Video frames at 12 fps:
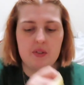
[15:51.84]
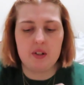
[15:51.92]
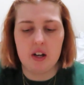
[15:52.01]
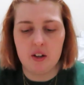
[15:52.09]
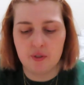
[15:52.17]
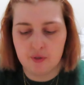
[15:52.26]

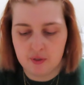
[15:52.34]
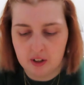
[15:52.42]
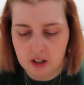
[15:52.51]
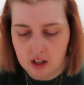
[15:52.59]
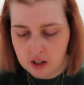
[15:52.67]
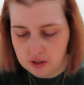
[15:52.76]

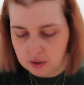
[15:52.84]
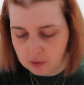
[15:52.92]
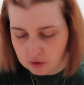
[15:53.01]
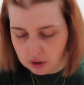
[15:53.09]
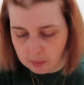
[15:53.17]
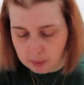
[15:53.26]
stuff. So I'm
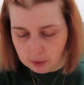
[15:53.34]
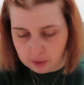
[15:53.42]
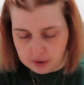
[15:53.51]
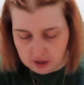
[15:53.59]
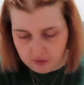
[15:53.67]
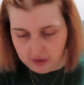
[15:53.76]
just going to pull
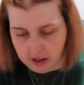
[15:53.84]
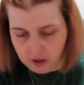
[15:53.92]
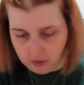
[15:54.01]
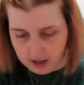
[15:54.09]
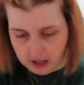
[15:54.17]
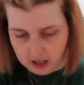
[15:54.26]
stuff
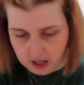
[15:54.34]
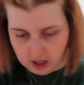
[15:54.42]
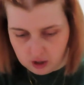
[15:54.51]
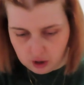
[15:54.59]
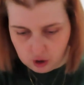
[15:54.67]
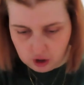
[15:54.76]
out
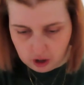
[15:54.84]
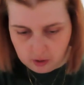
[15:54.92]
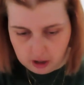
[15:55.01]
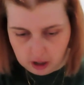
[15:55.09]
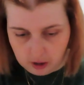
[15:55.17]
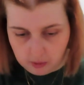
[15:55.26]
and show
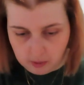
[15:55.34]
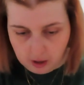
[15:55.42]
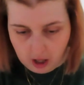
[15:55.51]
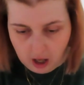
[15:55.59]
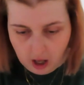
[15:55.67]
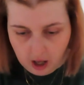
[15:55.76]
you.
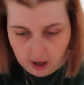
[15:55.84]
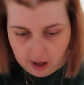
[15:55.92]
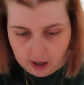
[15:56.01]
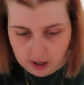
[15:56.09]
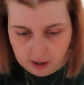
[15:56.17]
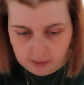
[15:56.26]

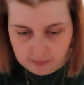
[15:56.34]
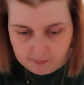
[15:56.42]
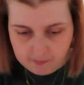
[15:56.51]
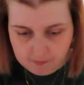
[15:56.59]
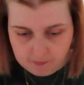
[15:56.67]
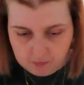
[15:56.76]

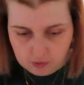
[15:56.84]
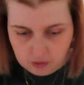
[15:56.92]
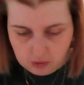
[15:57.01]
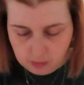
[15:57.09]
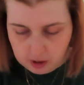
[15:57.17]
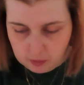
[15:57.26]

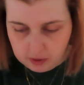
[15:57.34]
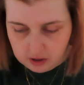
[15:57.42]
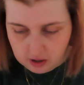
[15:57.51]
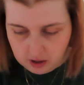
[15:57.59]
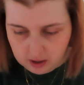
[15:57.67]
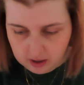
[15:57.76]
So where do we
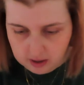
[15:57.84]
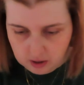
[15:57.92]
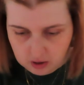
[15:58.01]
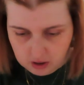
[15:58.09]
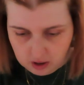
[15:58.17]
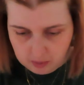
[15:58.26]
start? Let's
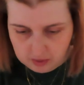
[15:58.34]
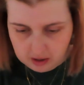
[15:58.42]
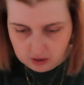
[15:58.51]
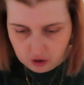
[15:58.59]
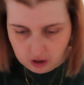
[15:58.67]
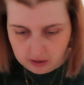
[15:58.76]
start with
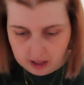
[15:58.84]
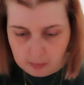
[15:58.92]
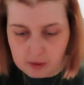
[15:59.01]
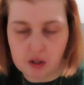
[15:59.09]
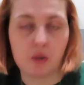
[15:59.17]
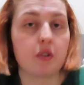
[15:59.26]
the Studio
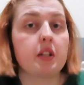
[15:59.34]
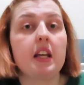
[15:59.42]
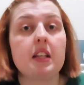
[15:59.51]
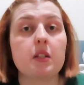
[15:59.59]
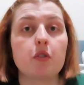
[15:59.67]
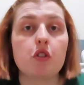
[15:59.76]
Ghibli store. So
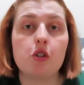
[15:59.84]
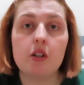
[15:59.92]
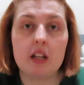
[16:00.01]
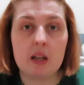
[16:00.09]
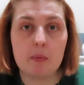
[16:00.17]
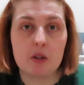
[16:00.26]
yes, there was a
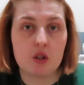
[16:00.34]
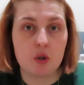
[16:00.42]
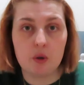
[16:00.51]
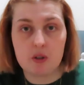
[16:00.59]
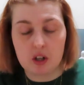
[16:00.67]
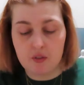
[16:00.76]
Studio Ghibli
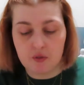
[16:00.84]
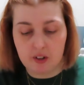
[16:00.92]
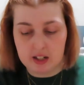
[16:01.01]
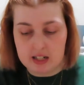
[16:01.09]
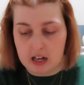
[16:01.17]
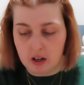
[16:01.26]
store which I
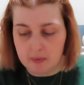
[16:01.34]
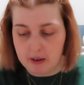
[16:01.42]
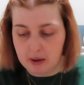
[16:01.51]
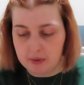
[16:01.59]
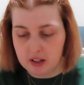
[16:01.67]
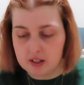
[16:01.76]
freaked out
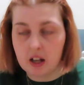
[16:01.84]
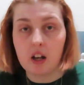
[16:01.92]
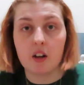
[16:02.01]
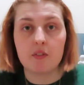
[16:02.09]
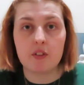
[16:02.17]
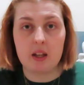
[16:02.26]
about because I love